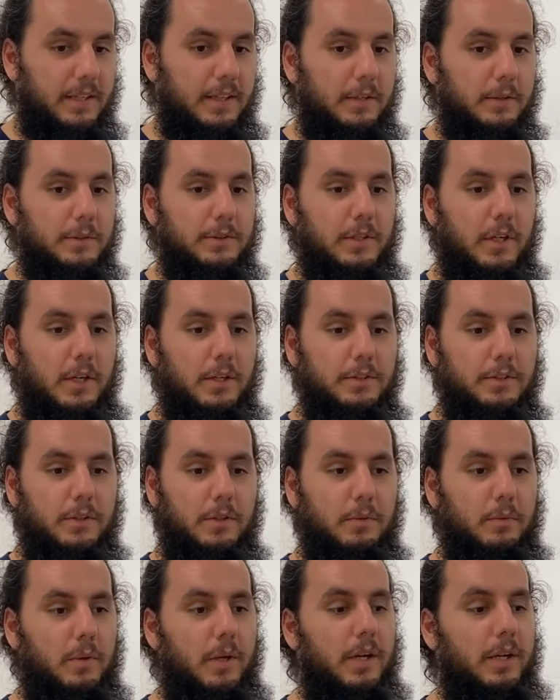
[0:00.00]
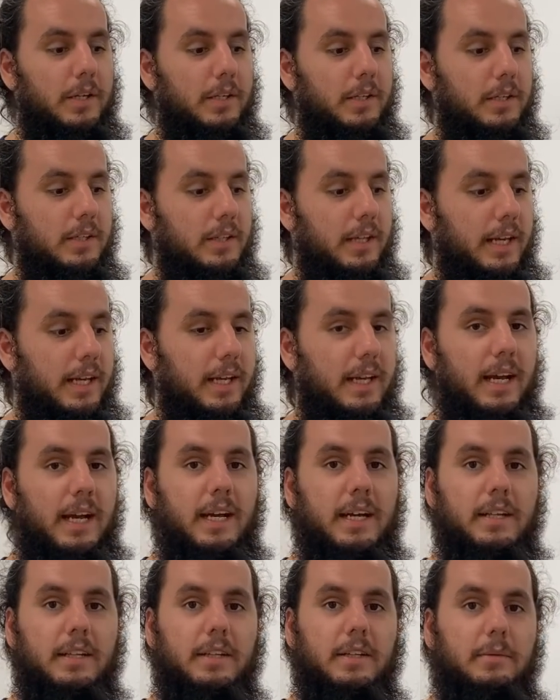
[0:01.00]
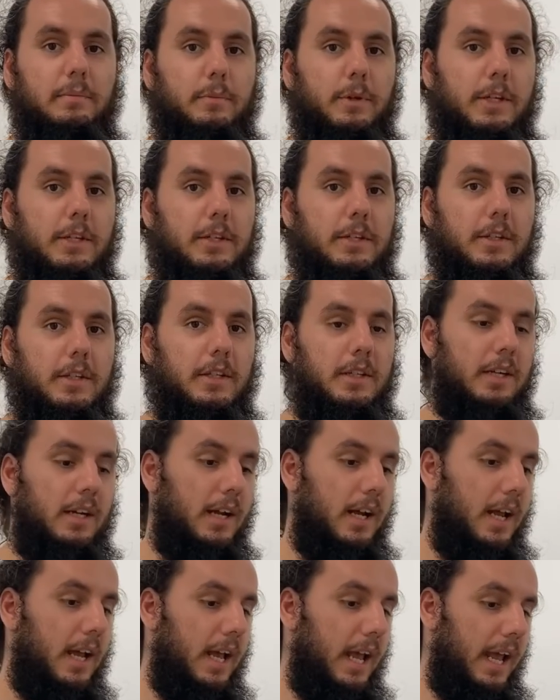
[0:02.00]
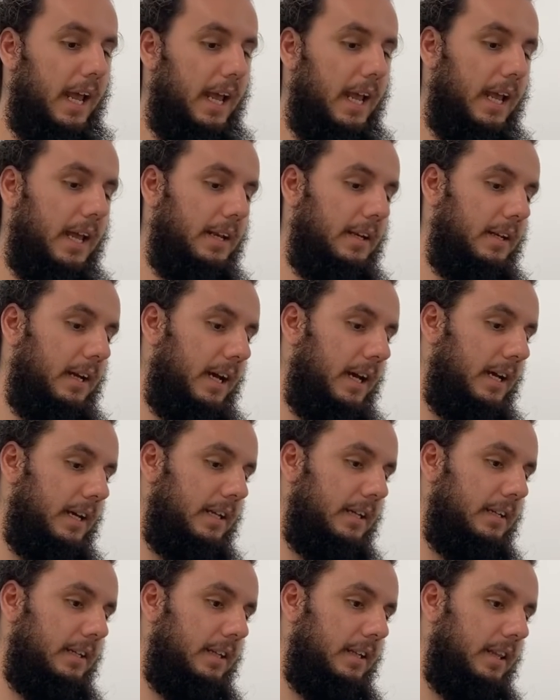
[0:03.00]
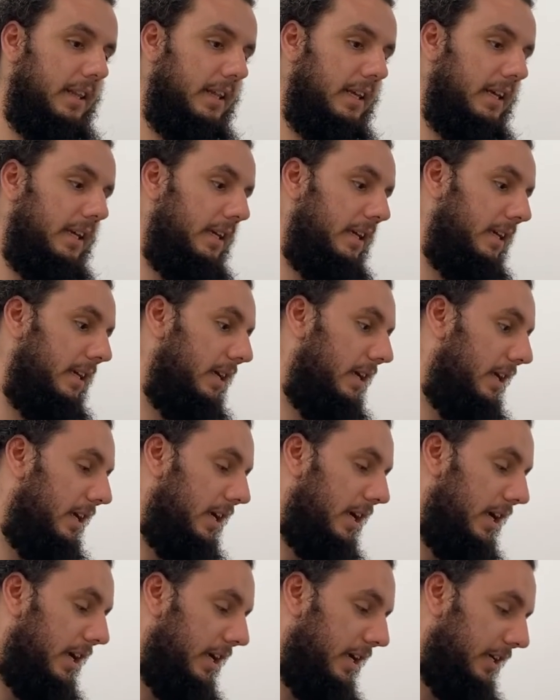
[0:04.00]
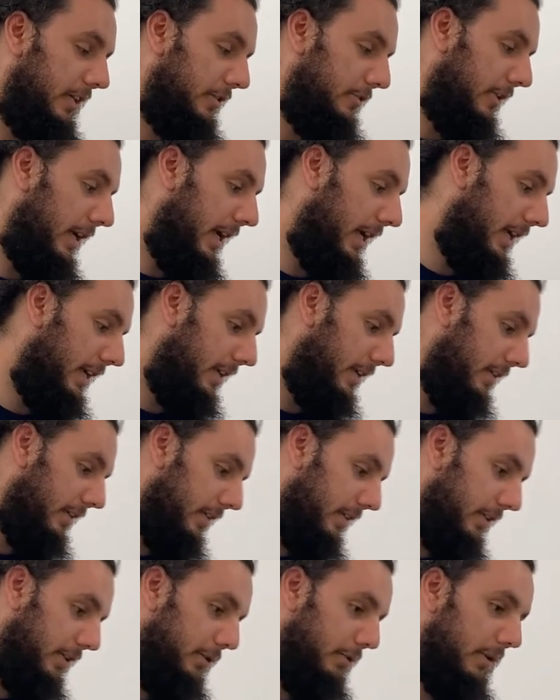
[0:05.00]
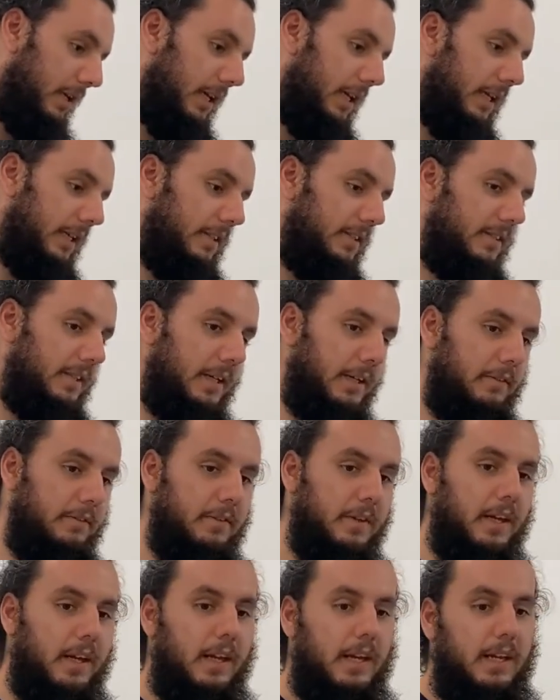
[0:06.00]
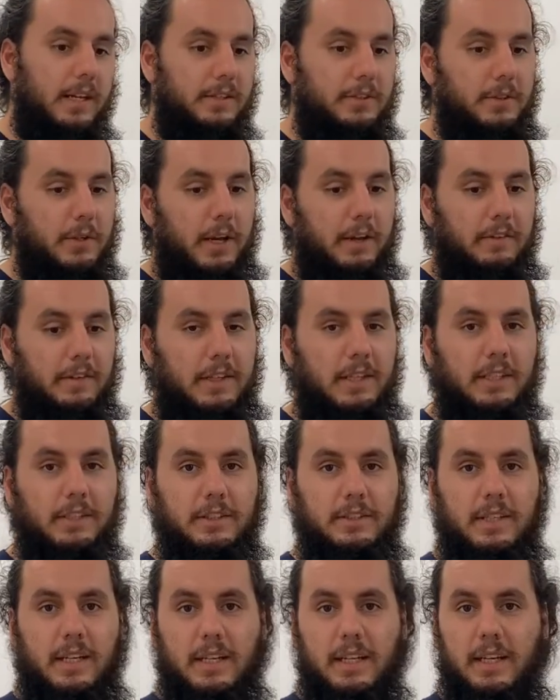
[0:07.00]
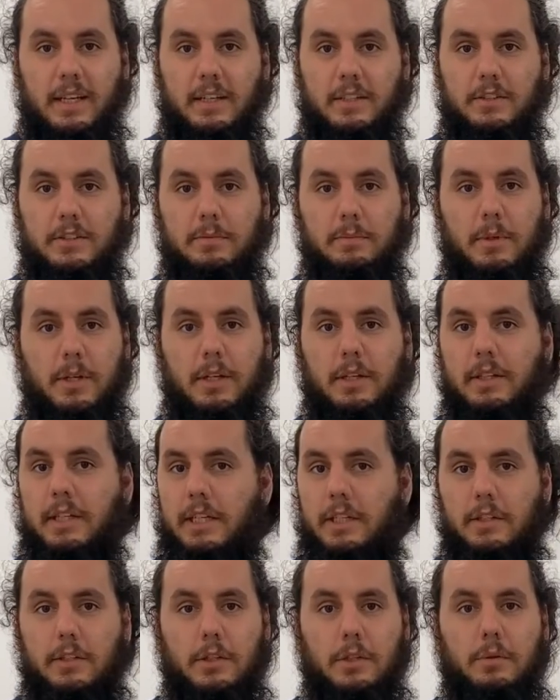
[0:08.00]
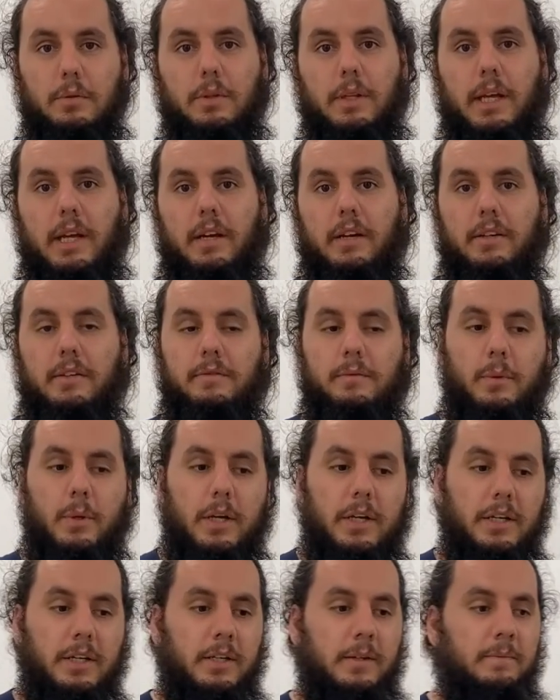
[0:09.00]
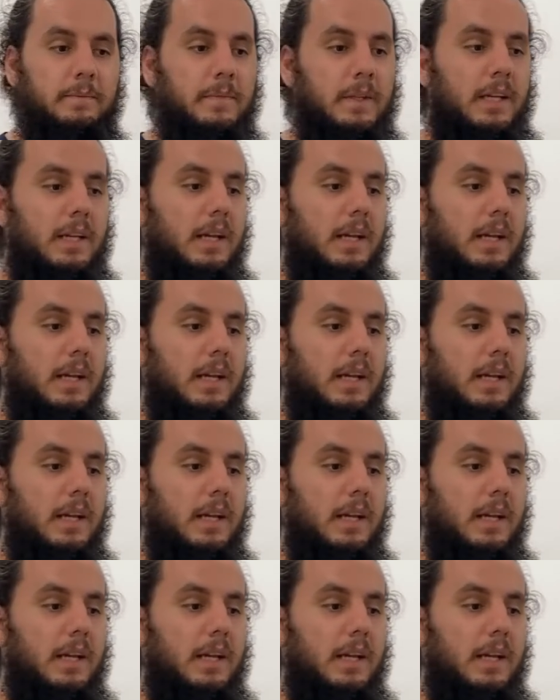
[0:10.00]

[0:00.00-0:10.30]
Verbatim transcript: that there was also water like on the printer and on the drying unit itself. So everything just had like a small like dew layer of water.